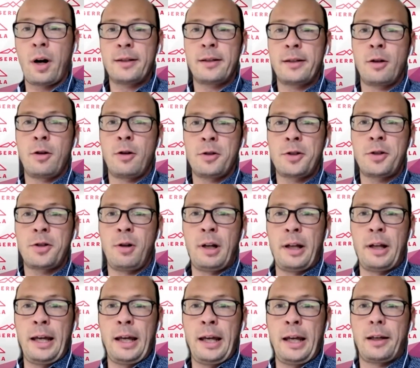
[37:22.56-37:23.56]
Or is it
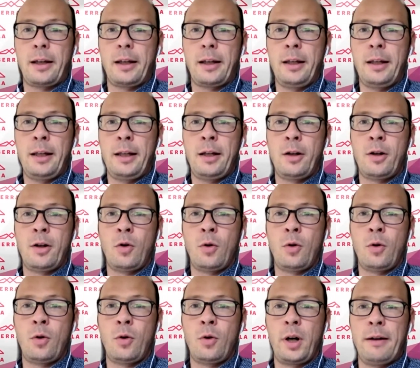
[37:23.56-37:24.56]
also like, you
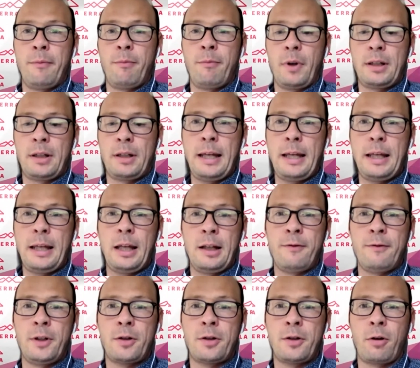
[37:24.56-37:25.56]
know,
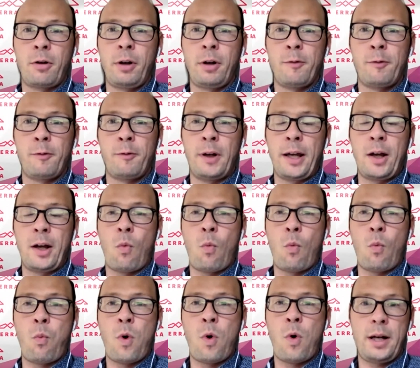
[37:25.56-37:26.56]
taking inventory of like,
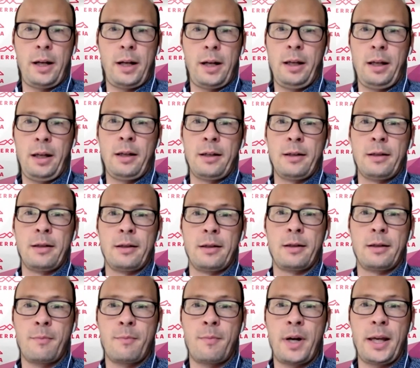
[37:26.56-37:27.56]
what
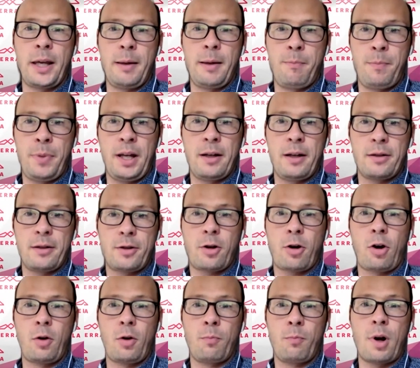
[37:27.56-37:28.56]
is my
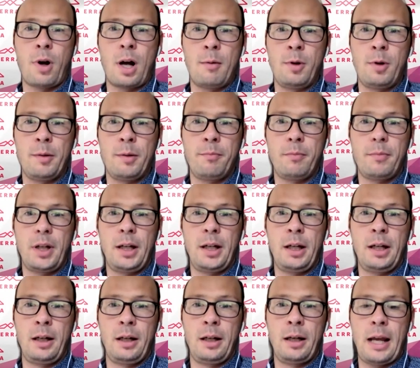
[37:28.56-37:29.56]
biggest current
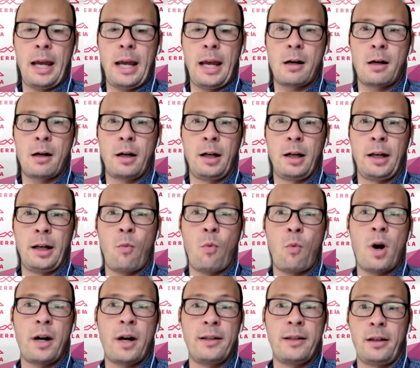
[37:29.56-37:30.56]
problem in AR and
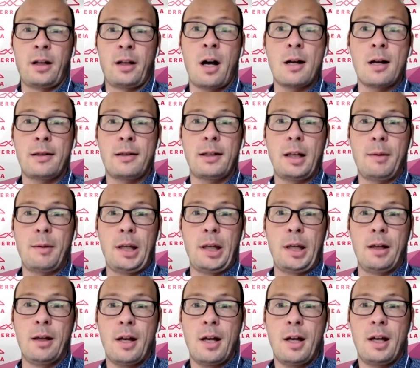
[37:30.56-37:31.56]
like, what is it
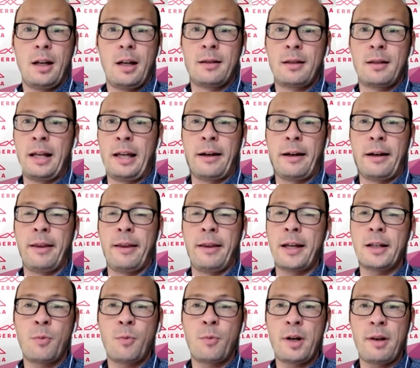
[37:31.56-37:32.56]
costing me? Because like,
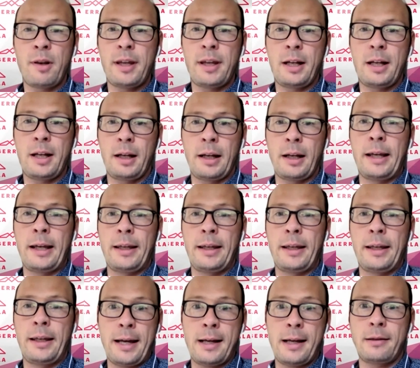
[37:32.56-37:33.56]
there's one thing,
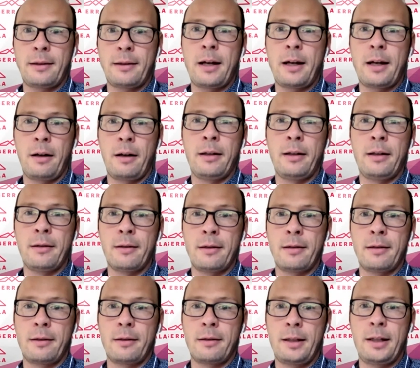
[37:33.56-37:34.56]
like, yes, there
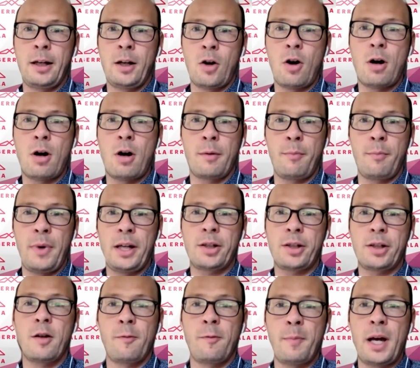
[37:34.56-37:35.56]
is, you know,
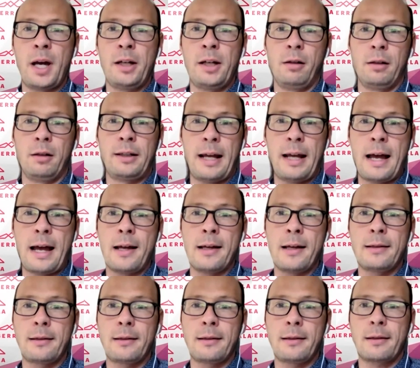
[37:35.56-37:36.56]
automation of manual
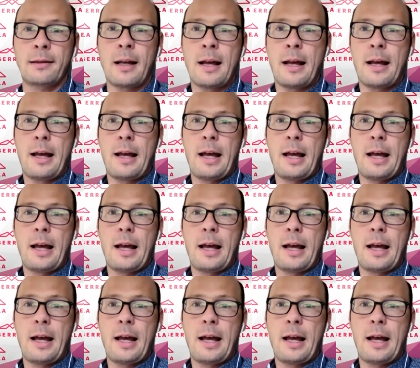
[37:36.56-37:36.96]
tasks,